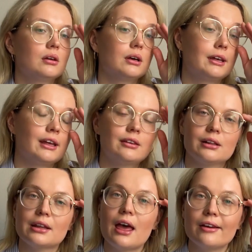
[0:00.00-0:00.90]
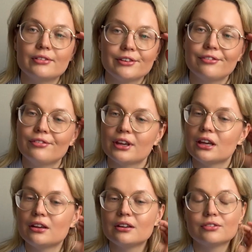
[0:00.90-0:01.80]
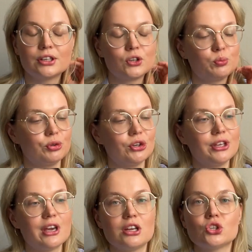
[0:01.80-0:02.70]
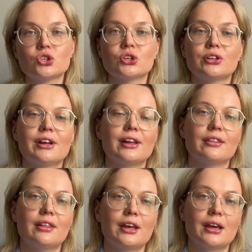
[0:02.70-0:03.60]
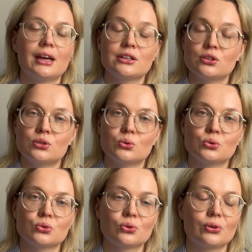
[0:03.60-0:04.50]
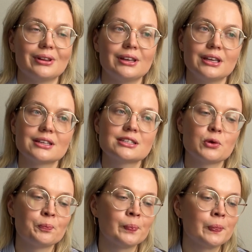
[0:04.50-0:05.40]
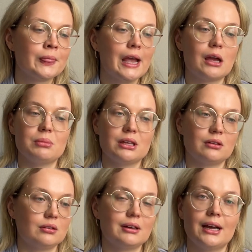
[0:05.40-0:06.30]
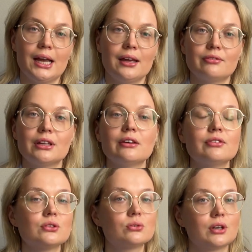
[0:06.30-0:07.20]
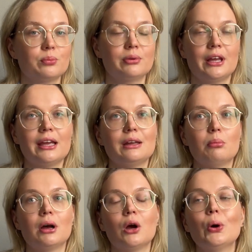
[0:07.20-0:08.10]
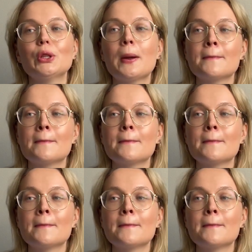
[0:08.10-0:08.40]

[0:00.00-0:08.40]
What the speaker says: handled everything, the communication and the attitude to colleagues, I mean, I have nothing to complain about.